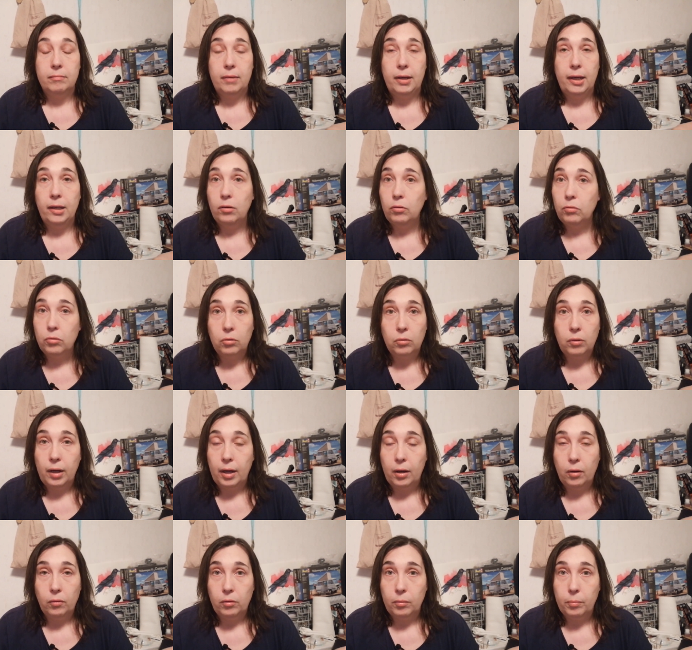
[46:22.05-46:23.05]
I don't know
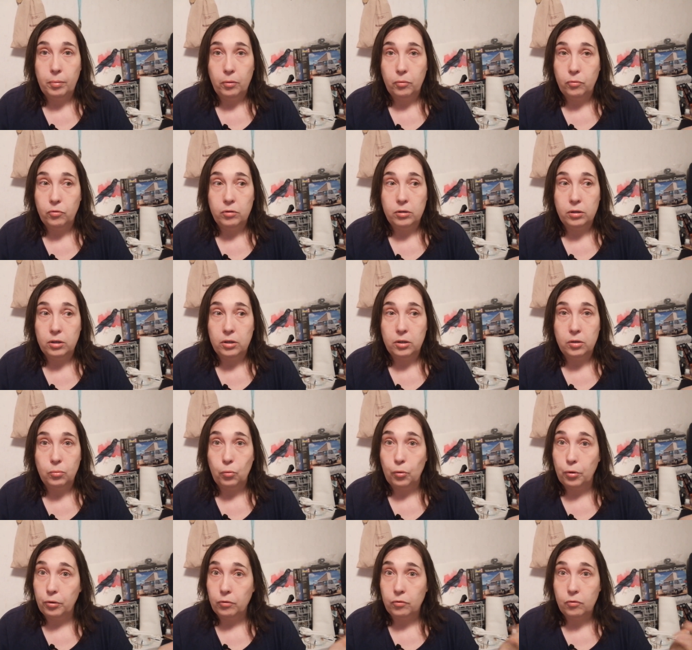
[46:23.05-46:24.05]
how the postage
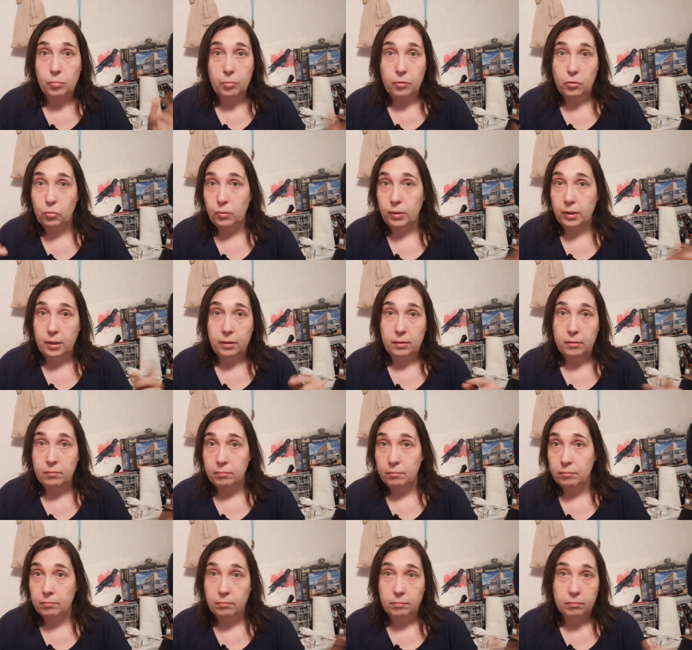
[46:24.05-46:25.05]
works between
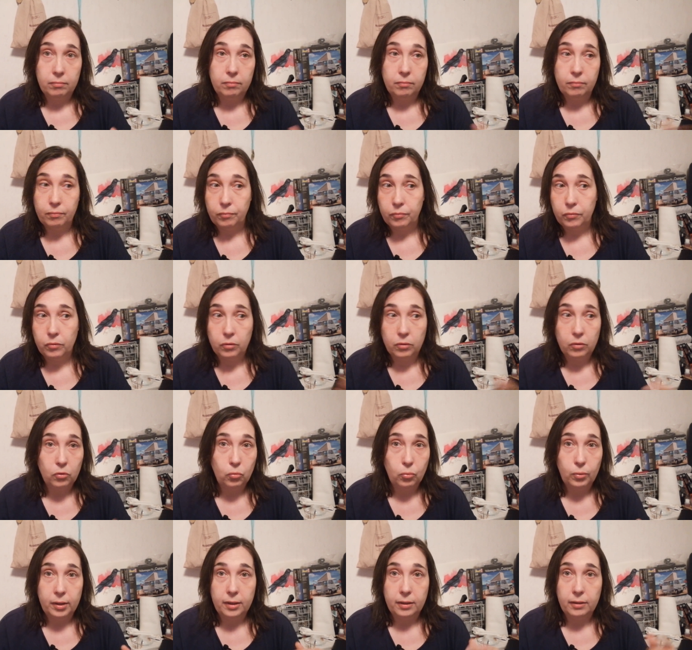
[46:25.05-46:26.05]

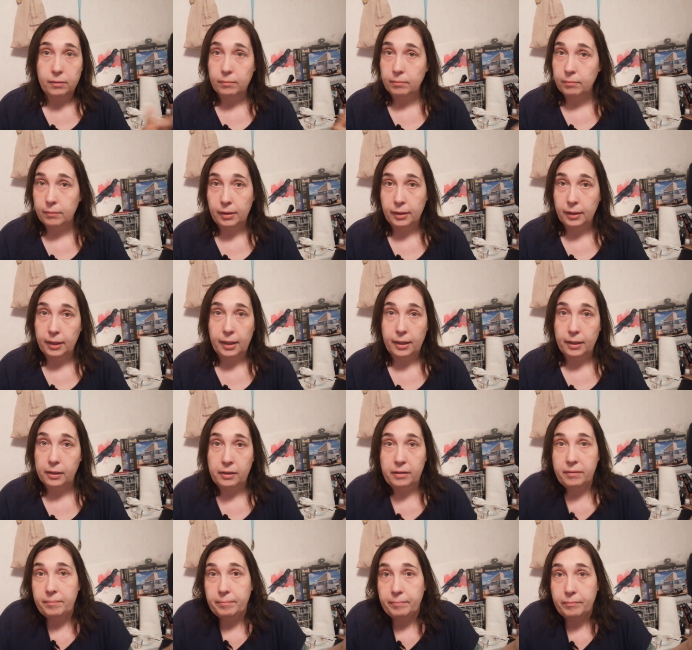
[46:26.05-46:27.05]
Sweden and
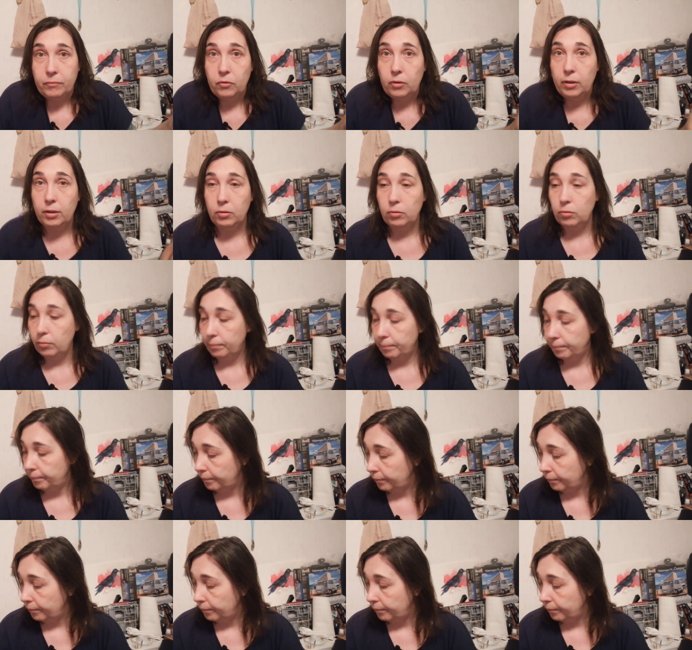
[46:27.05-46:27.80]
Canada, so I don't know.